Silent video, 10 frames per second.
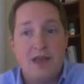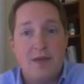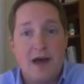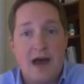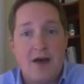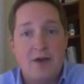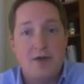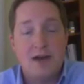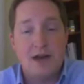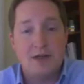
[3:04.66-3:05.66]
about how
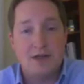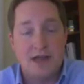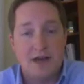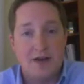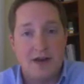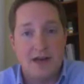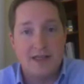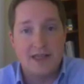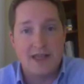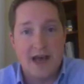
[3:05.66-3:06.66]
you can actually integrate
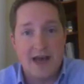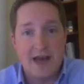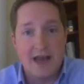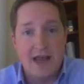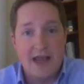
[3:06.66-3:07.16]
into that